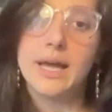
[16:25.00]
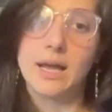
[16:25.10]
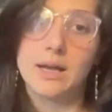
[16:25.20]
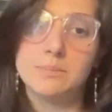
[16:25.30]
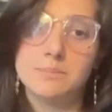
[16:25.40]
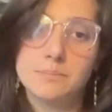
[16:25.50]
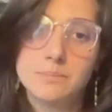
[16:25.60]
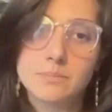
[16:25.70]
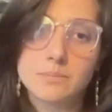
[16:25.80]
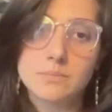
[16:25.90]

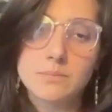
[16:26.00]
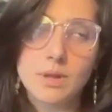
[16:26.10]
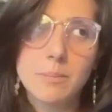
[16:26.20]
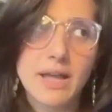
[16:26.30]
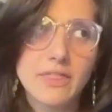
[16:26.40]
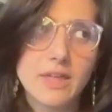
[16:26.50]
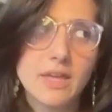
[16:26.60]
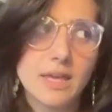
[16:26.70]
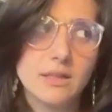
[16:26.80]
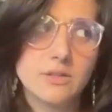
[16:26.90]
But I think
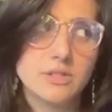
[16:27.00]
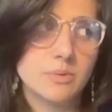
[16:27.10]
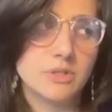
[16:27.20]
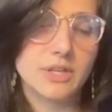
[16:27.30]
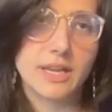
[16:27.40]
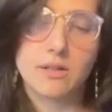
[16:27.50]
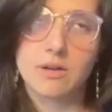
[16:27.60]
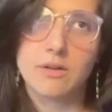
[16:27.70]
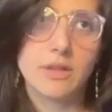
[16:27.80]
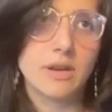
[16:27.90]
healers in
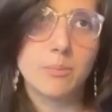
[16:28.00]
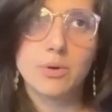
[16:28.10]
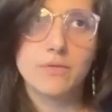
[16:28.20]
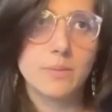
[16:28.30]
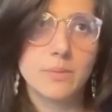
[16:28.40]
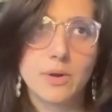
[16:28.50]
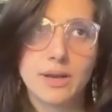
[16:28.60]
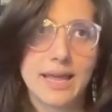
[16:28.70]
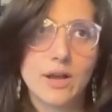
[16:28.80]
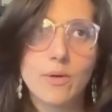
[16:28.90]
particular, the number of them that are
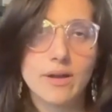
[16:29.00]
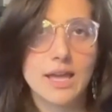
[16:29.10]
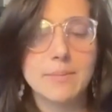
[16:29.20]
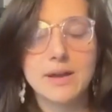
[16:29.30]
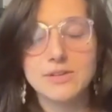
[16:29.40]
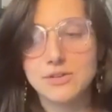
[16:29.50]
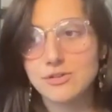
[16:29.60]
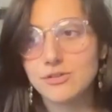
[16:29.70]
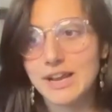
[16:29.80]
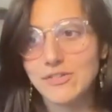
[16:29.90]
like, oh, I came out of
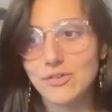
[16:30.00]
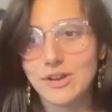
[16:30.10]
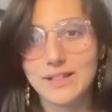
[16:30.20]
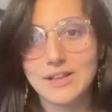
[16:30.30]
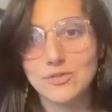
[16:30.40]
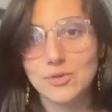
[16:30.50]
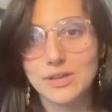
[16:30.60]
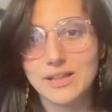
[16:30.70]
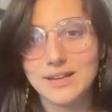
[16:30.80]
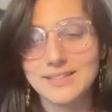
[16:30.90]
surgery yesterday, let's do the
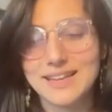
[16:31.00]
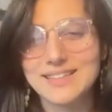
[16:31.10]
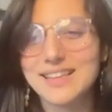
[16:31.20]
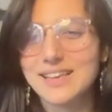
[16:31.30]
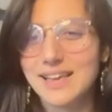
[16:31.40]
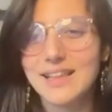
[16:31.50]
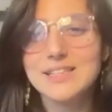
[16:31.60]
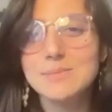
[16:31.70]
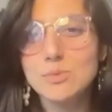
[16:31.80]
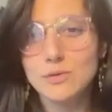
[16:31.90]
healing today. And it's like, yeah,
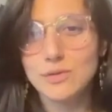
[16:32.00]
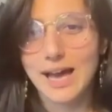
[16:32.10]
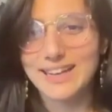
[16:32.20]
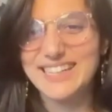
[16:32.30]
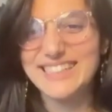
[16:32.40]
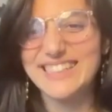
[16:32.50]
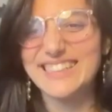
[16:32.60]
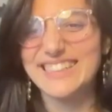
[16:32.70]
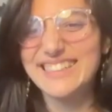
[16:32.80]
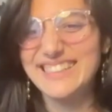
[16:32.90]
let's move that.
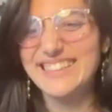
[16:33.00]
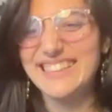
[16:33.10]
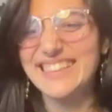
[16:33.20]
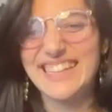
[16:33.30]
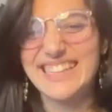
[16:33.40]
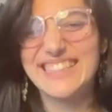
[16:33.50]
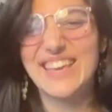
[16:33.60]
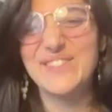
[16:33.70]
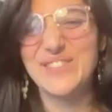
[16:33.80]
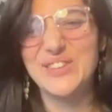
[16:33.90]
Let's
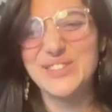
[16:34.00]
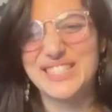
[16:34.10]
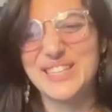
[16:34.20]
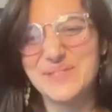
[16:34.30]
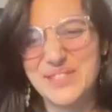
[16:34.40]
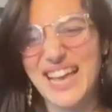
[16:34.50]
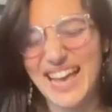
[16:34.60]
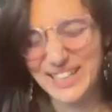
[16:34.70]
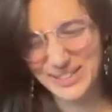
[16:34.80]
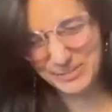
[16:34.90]
give you some time.